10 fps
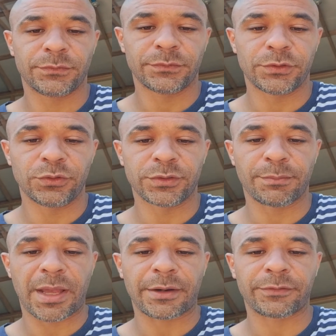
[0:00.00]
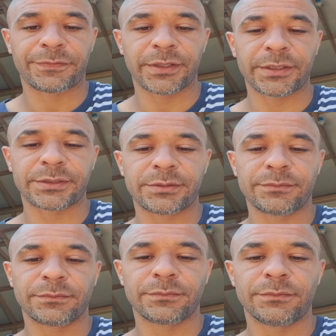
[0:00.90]
Use a bottle fix?
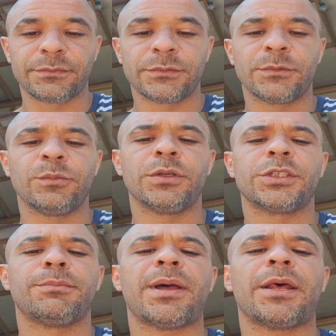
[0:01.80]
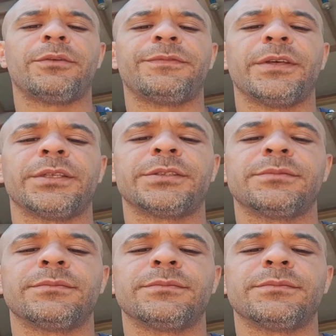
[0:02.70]
What's a bottle fix?